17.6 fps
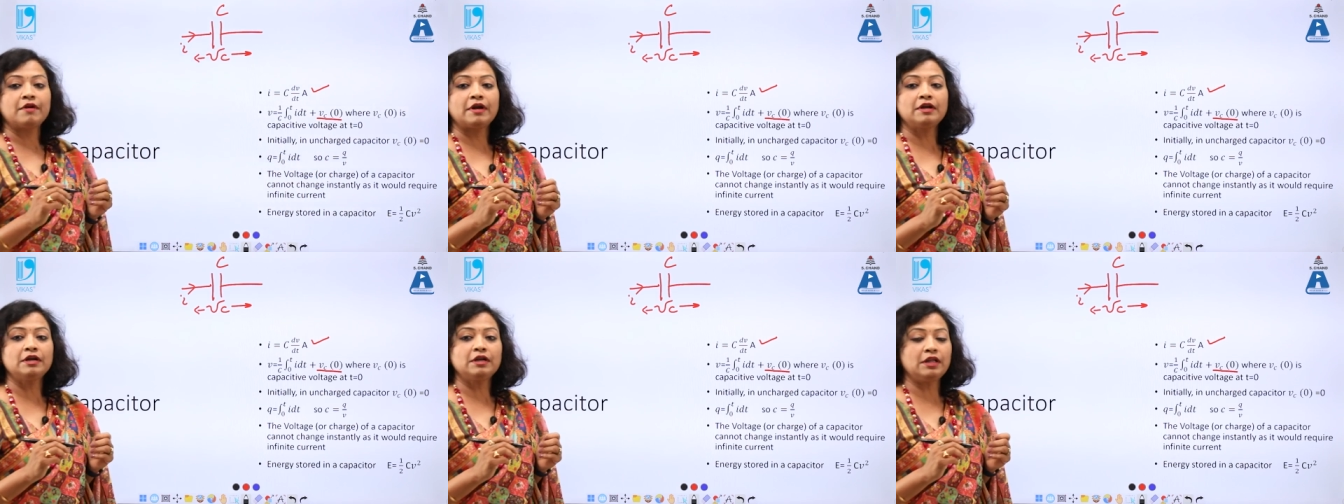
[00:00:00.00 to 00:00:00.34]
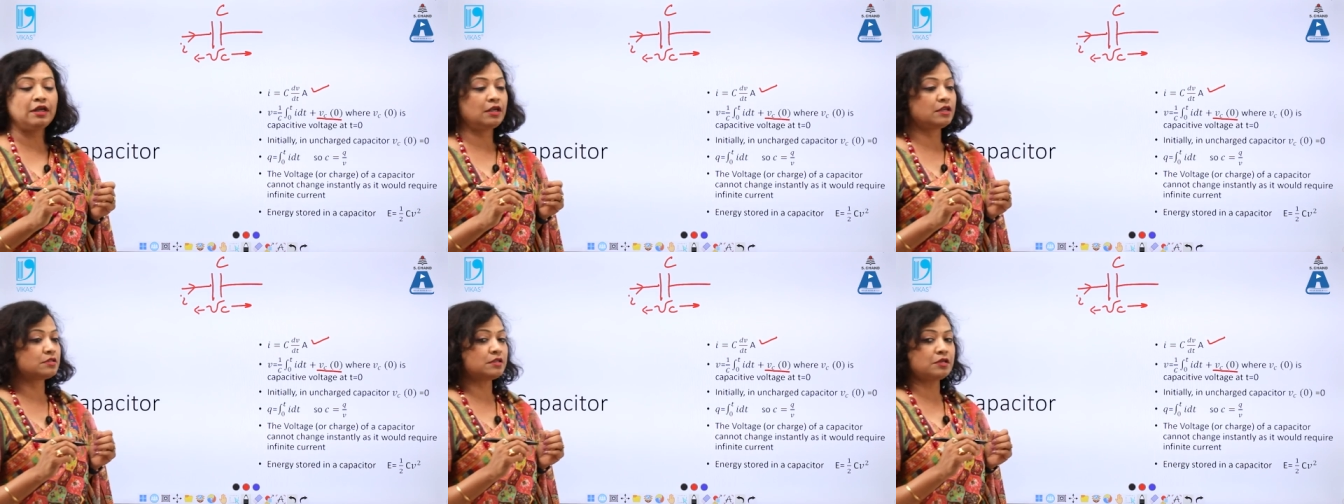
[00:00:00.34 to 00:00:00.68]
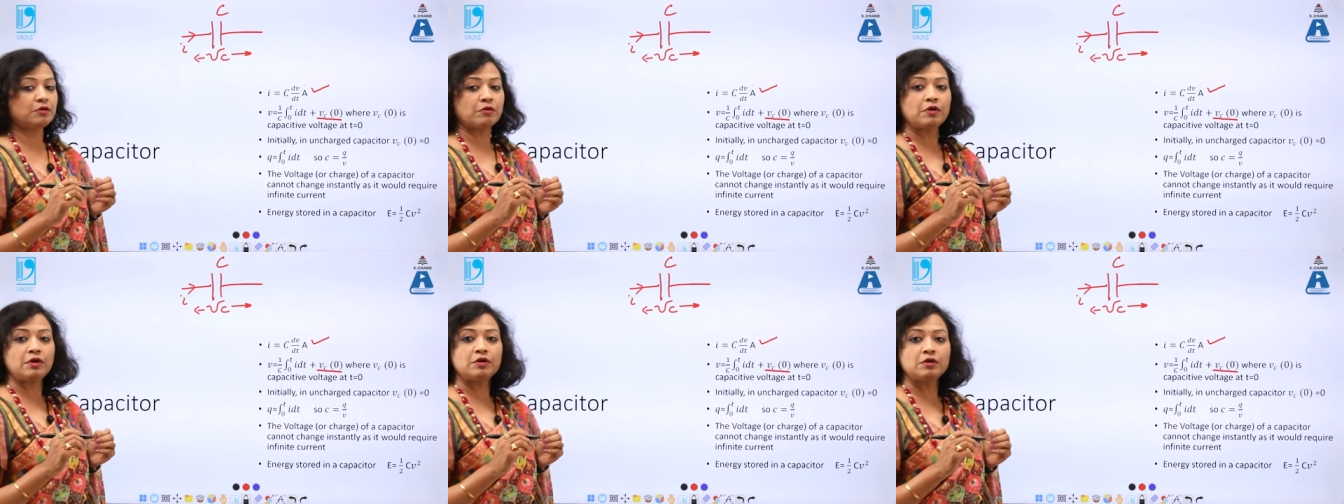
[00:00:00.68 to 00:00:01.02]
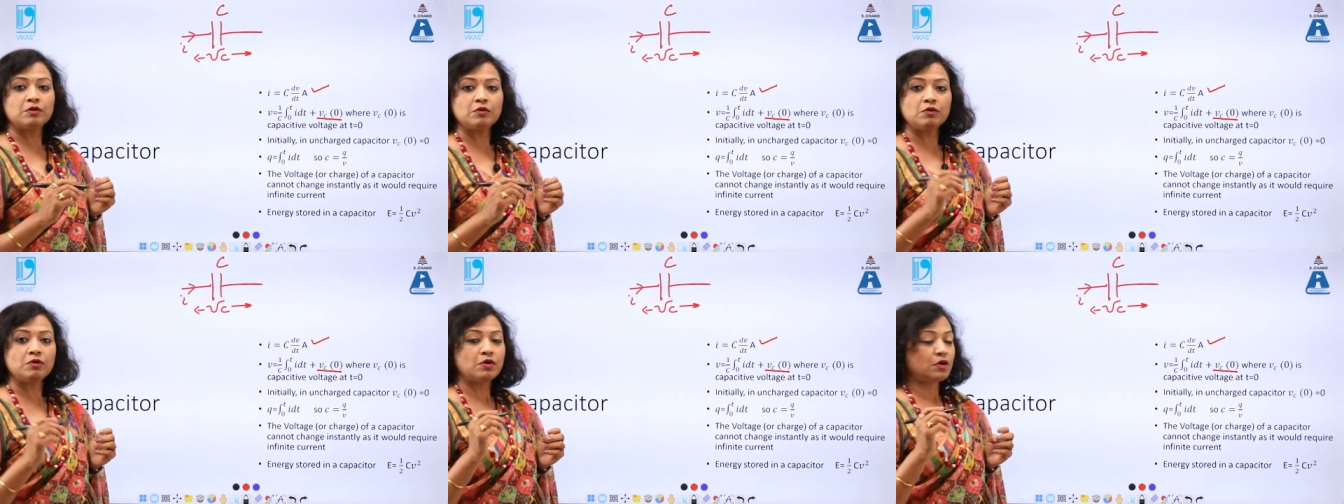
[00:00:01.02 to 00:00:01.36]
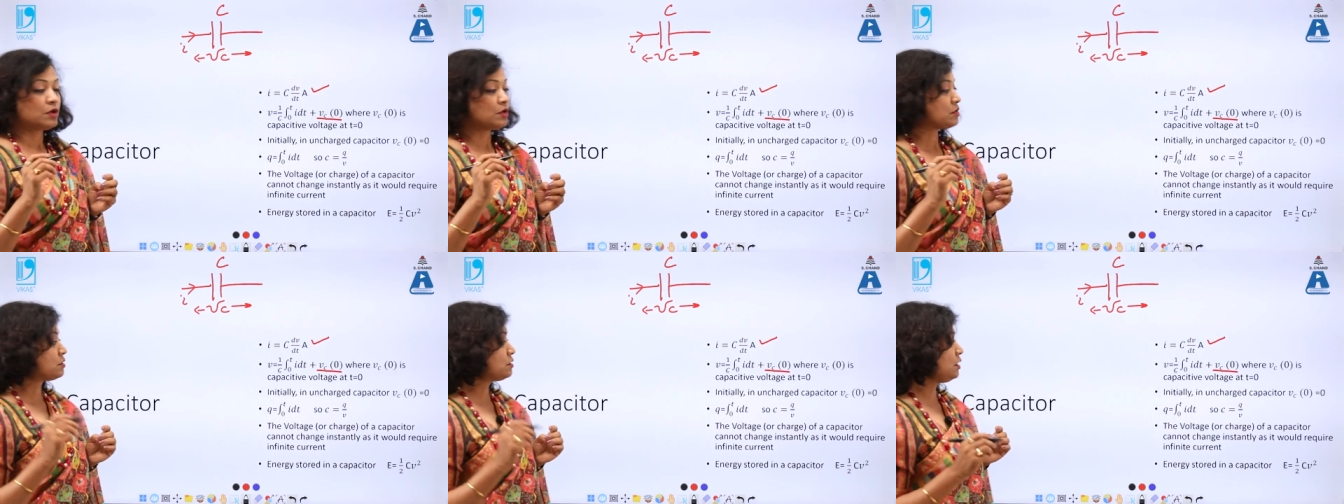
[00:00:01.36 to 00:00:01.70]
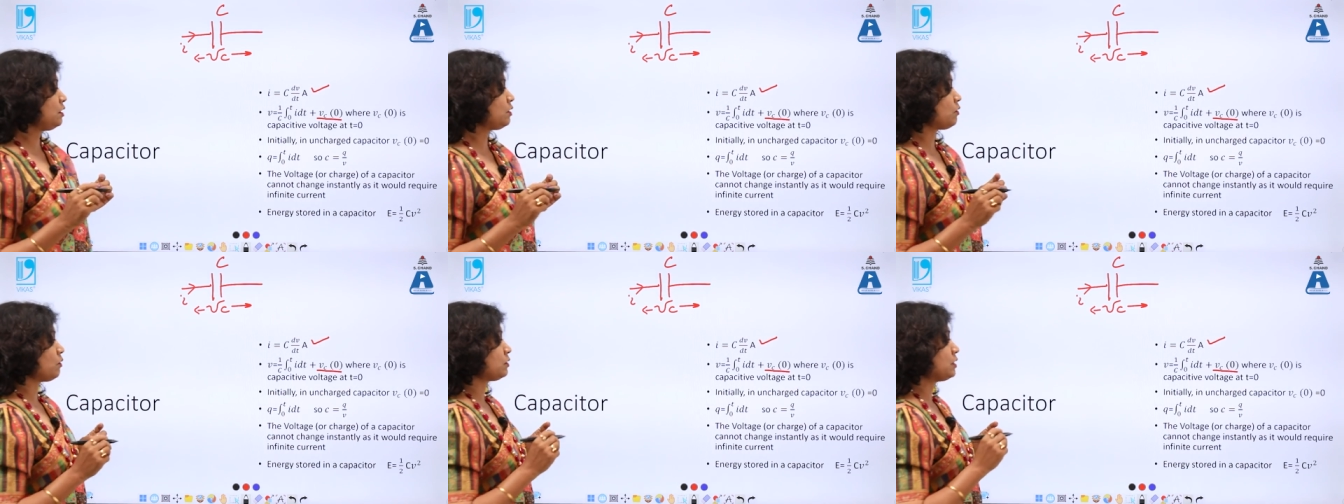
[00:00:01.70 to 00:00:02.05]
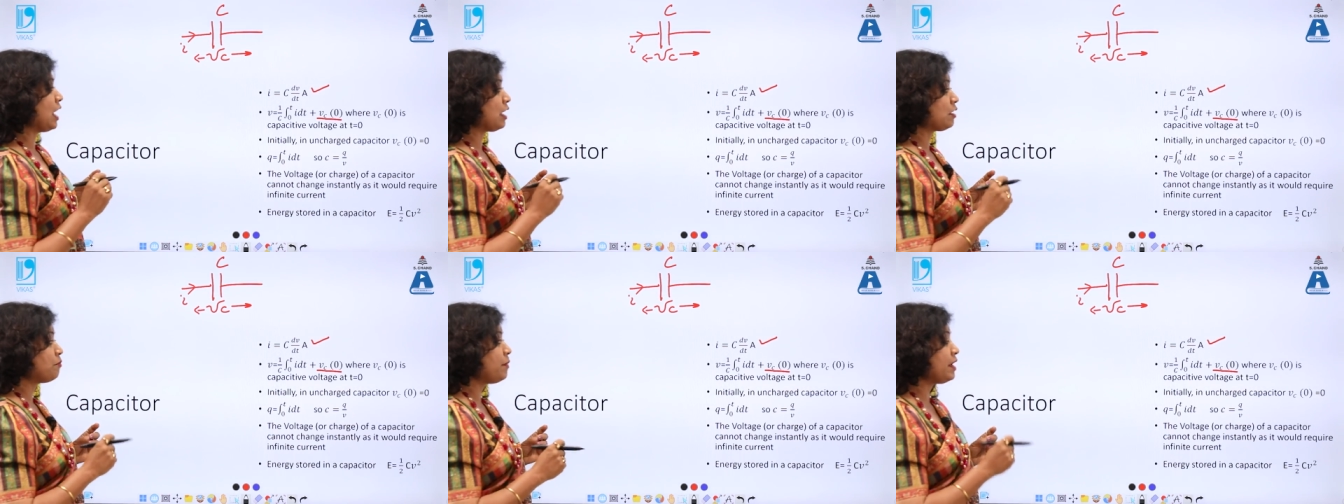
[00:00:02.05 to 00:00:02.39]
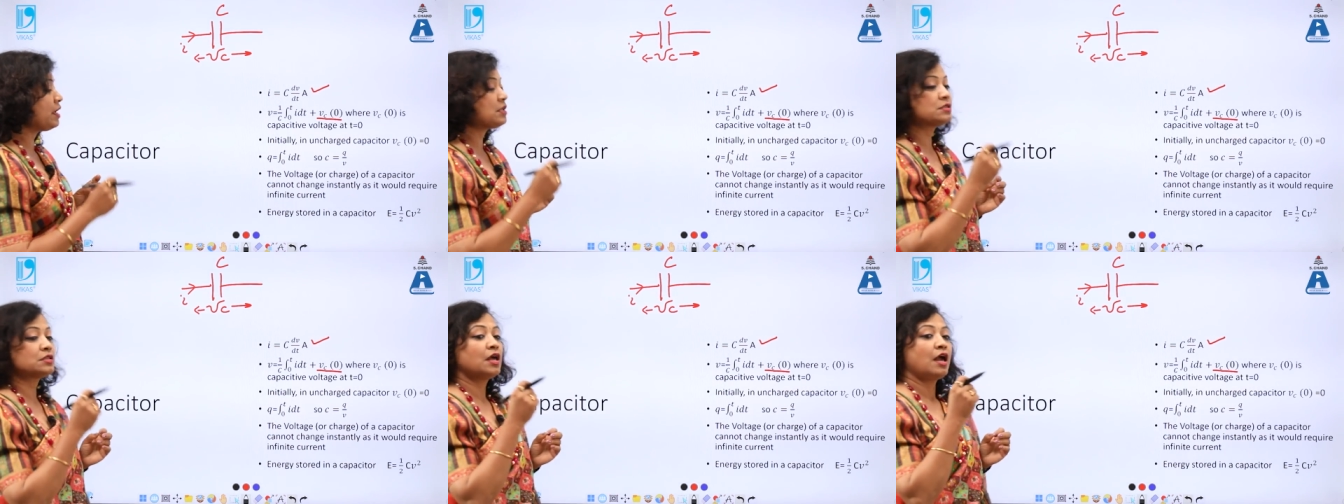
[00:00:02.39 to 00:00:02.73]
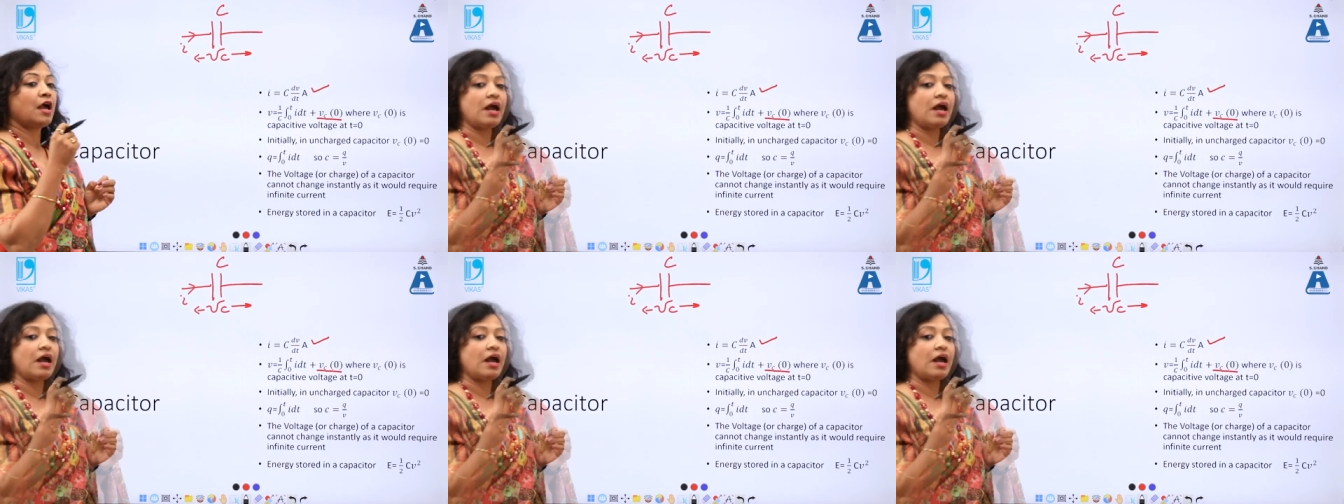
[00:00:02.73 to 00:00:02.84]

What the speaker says: when t is equal to 0. That means